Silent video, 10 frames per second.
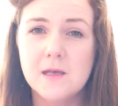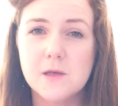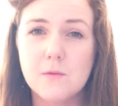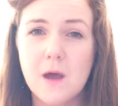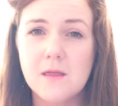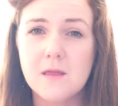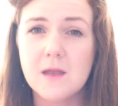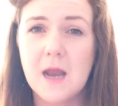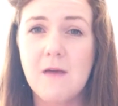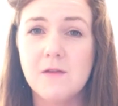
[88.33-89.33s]
So rather
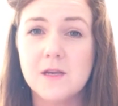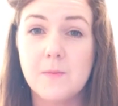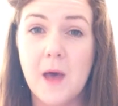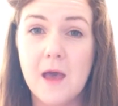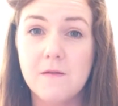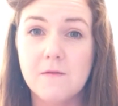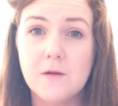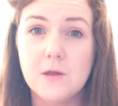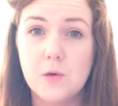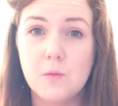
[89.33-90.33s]
than having to pay for
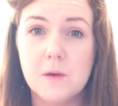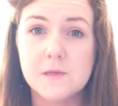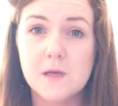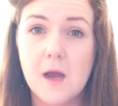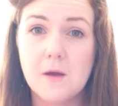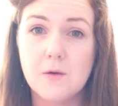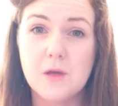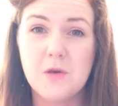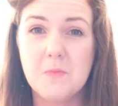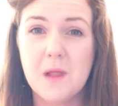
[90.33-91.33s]
a new website on a
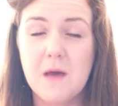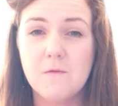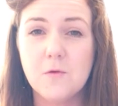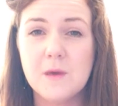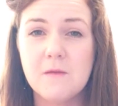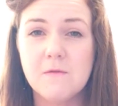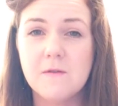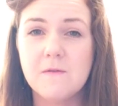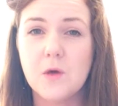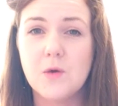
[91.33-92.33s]
new platform every
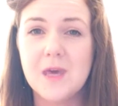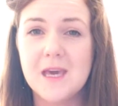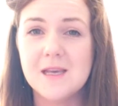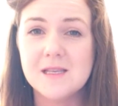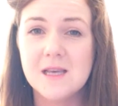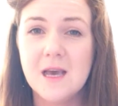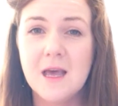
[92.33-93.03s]
few years,